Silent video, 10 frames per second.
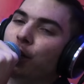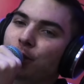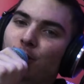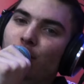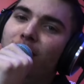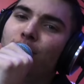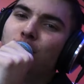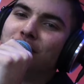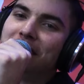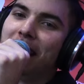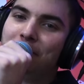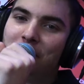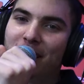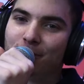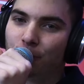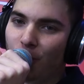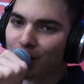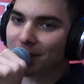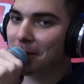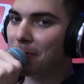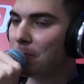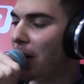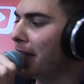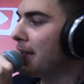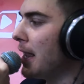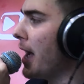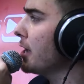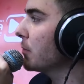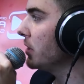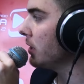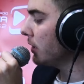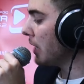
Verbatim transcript: Your love was handmade made for somebody like me.